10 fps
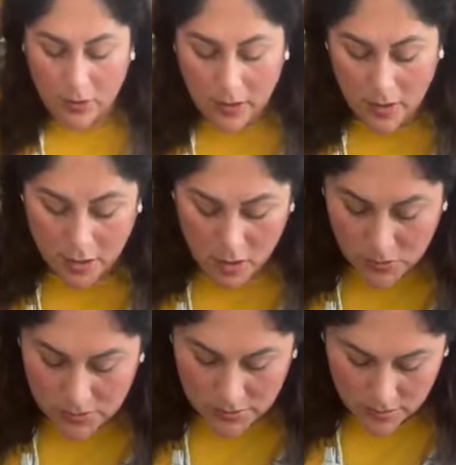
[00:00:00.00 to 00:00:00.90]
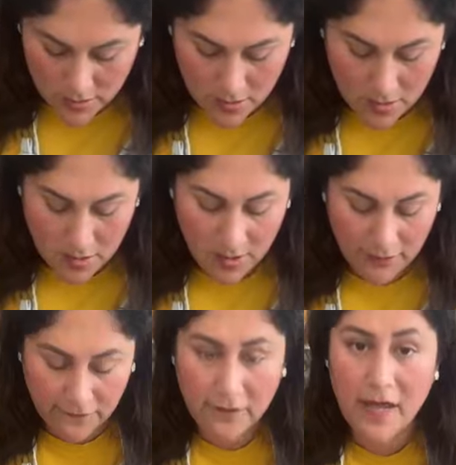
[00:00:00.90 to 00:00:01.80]
We're gonna use
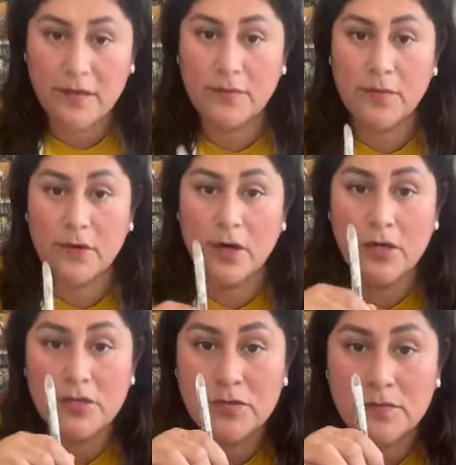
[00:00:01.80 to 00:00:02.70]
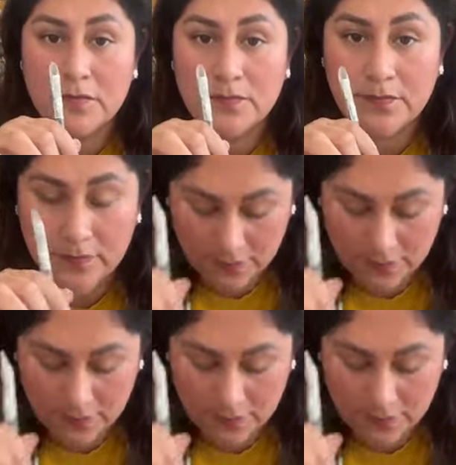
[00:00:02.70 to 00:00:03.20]
a flat brush.